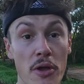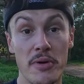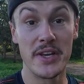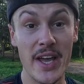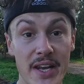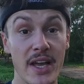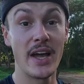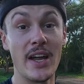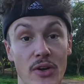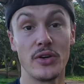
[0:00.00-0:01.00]
But then
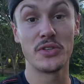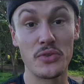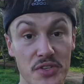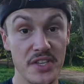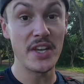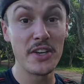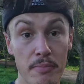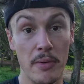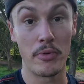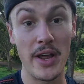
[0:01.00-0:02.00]
I learned to sync
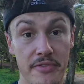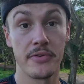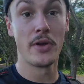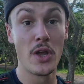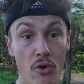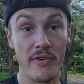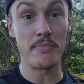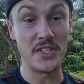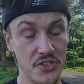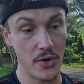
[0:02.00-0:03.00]
my breath
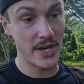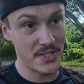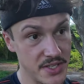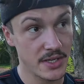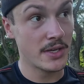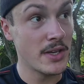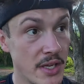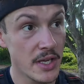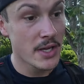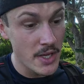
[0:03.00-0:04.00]
with my strides.
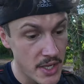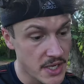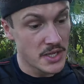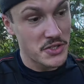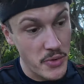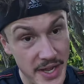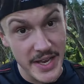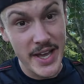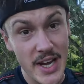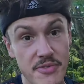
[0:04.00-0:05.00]
Try
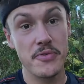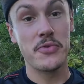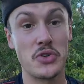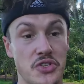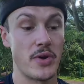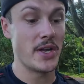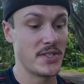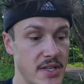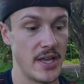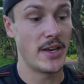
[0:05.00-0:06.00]
inhaling for 4
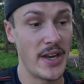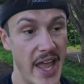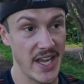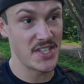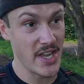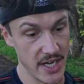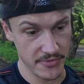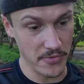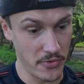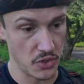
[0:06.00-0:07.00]
strides and then exhaling
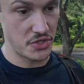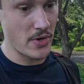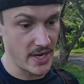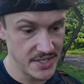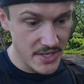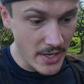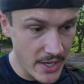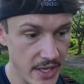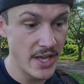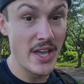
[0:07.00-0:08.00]
for 4 strides.
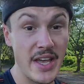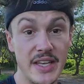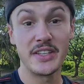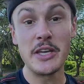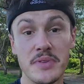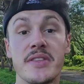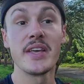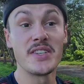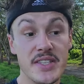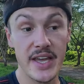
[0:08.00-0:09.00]
It keeps
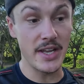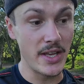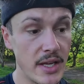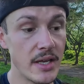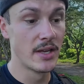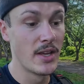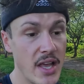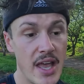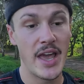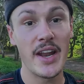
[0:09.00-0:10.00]
things steady
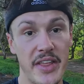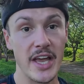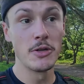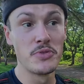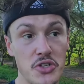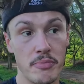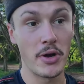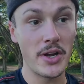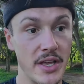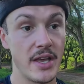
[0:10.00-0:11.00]
and it helps your
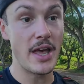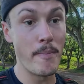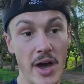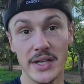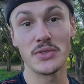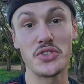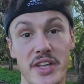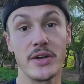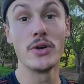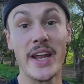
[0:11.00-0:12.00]
body and mind to
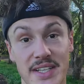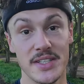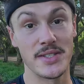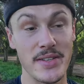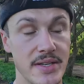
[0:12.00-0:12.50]
stay connected.